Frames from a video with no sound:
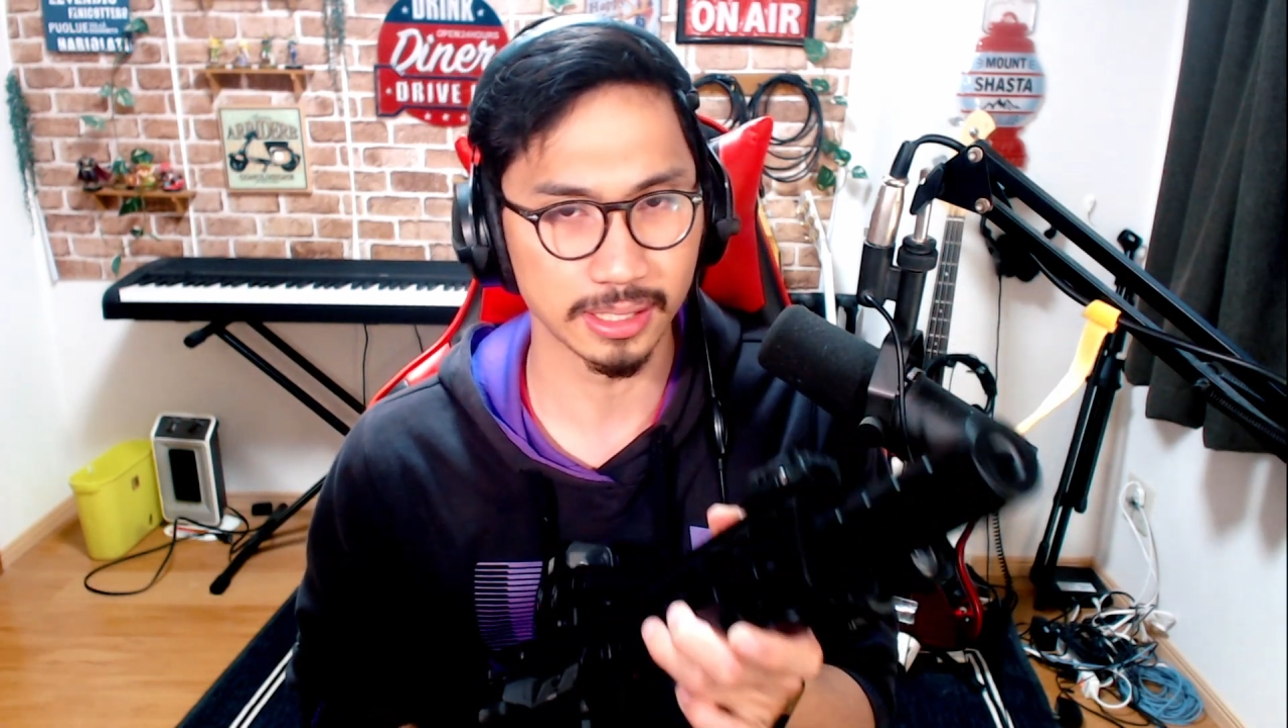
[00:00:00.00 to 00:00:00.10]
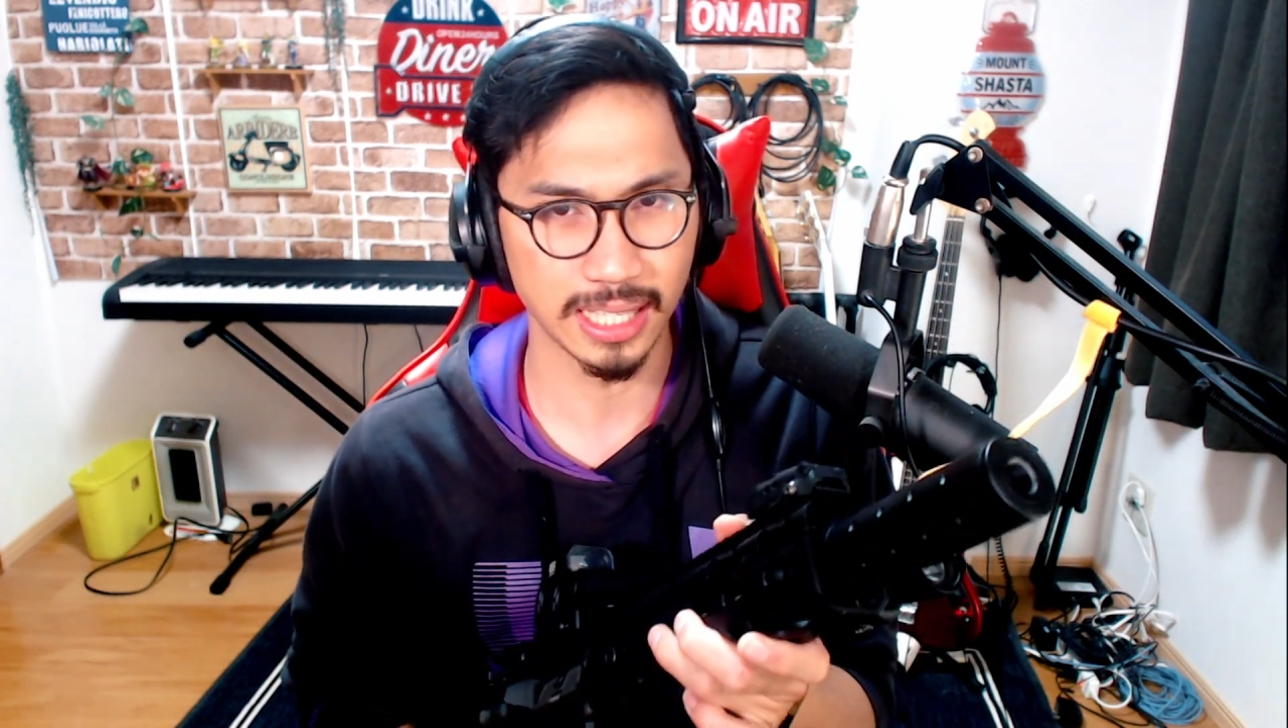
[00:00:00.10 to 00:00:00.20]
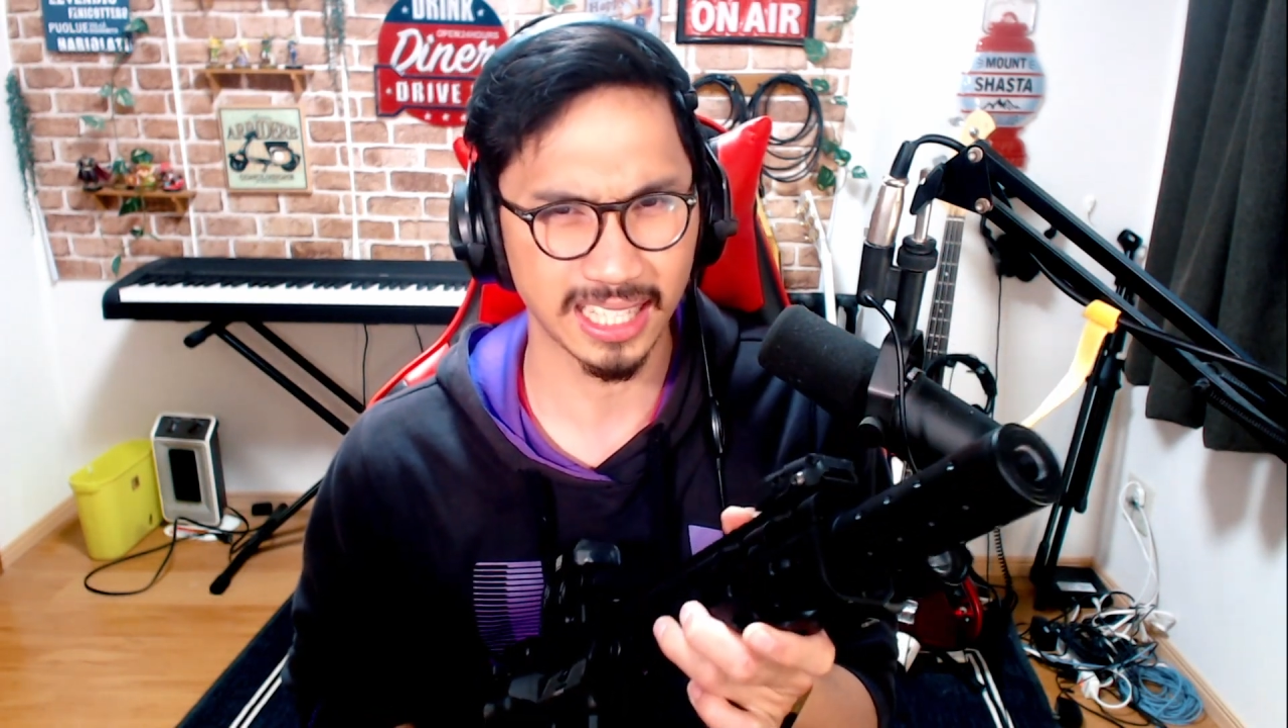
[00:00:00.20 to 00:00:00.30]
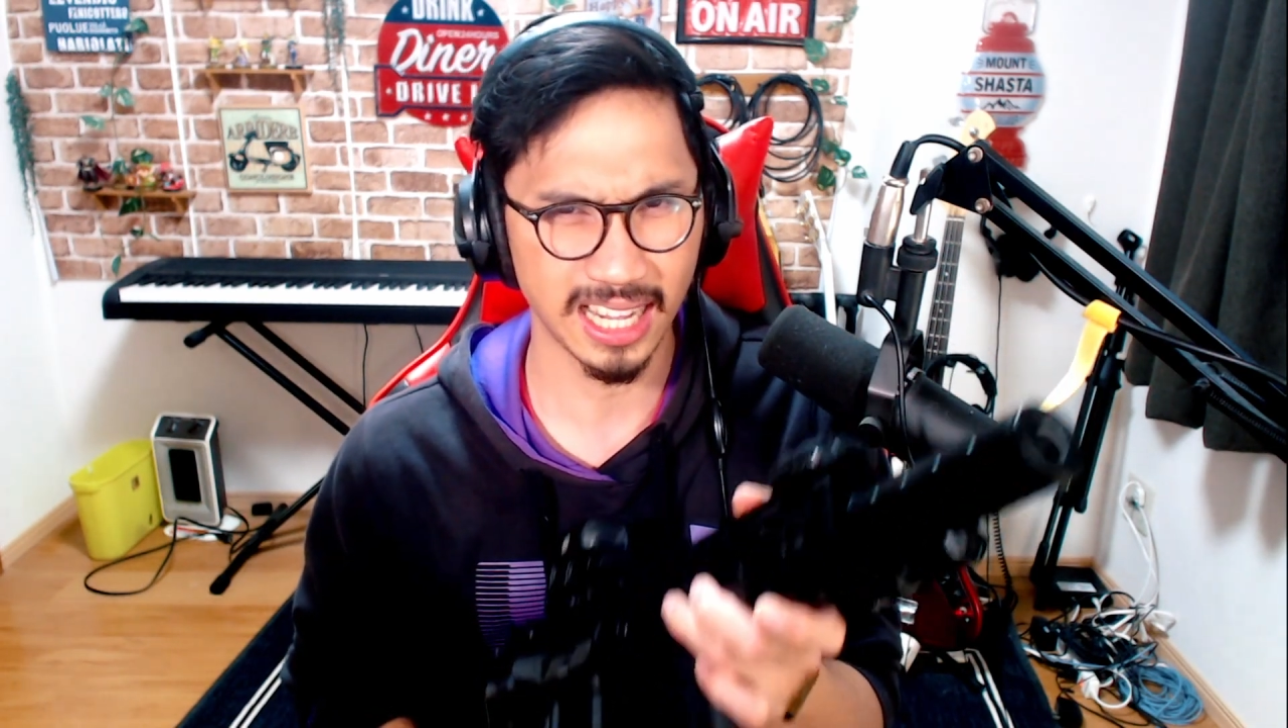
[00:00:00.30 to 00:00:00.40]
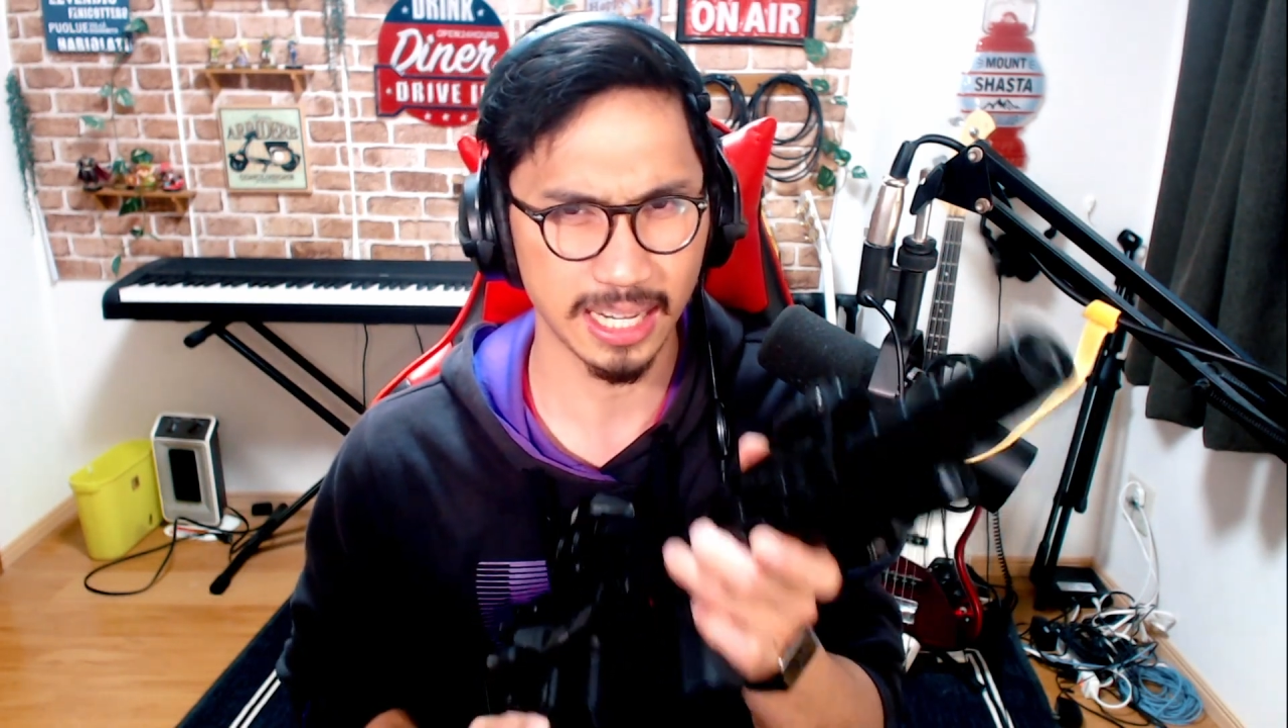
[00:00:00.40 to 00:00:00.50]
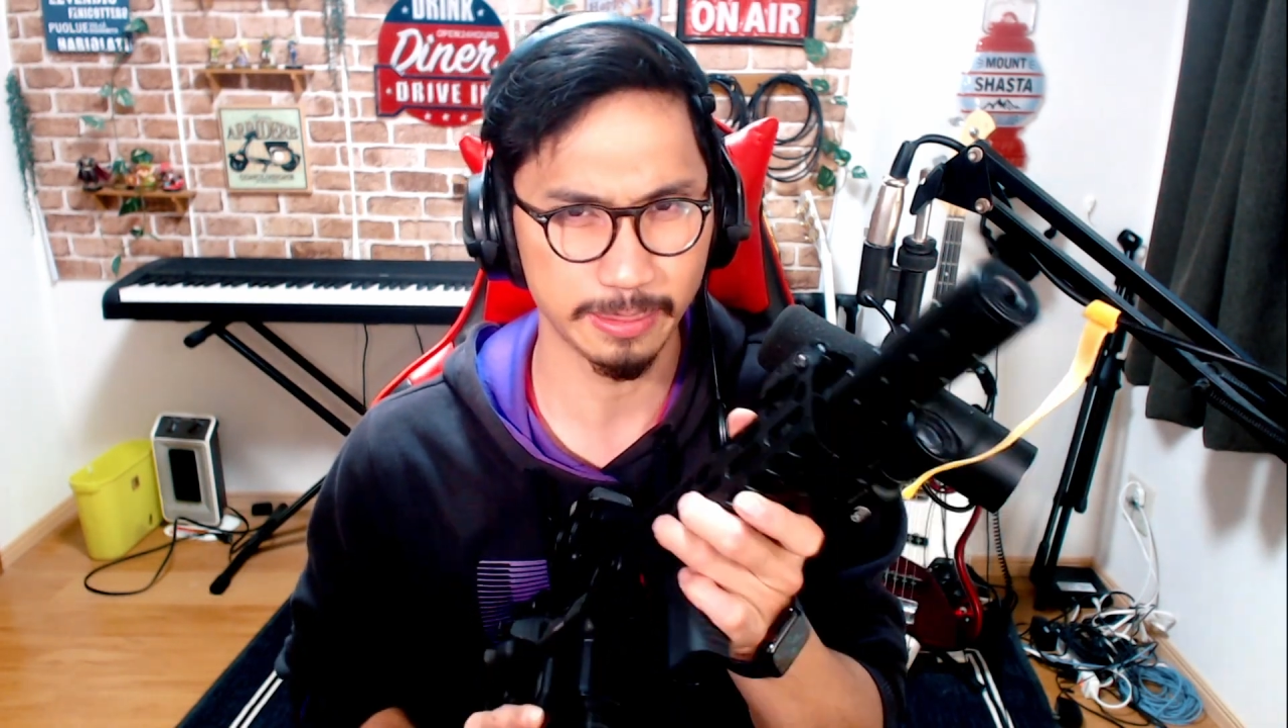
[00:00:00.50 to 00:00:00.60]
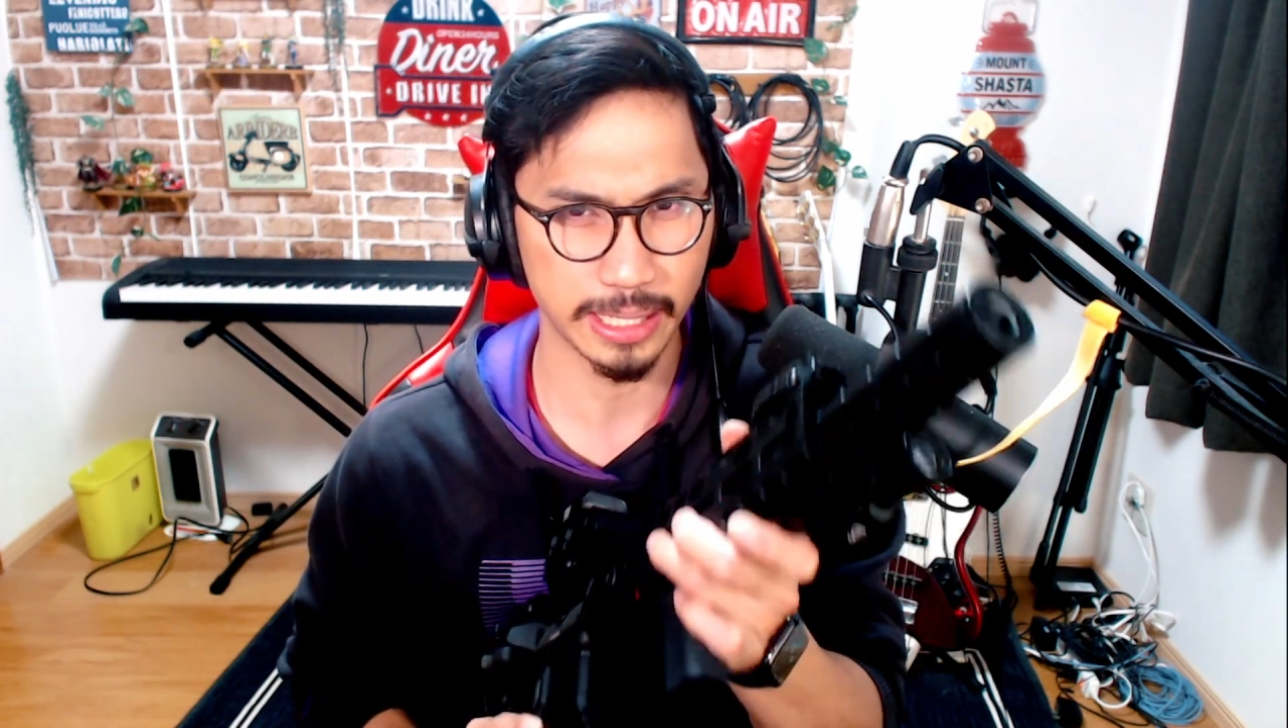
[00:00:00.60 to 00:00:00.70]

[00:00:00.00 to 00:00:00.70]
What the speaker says: they kind of